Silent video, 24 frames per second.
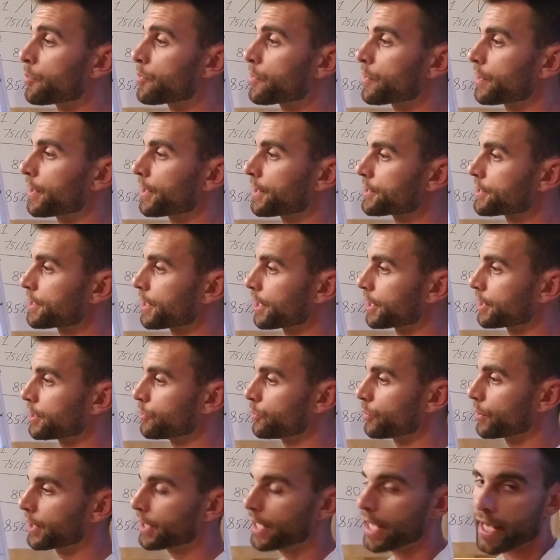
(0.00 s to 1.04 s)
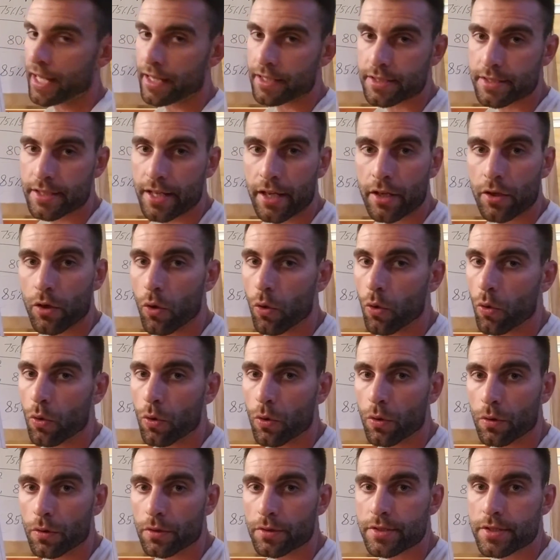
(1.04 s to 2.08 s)
things like doing handstand
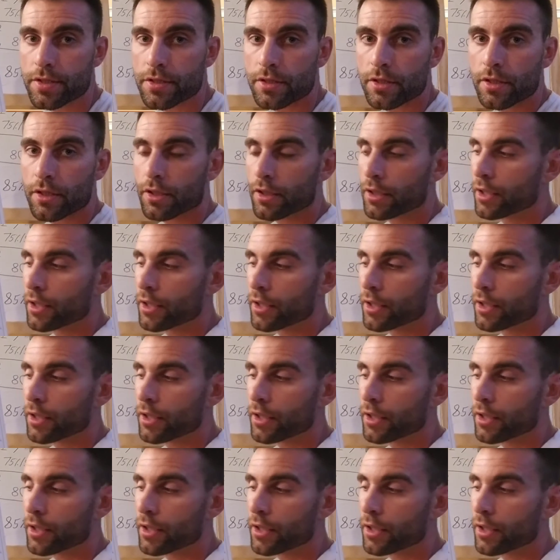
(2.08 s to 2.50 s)
holds.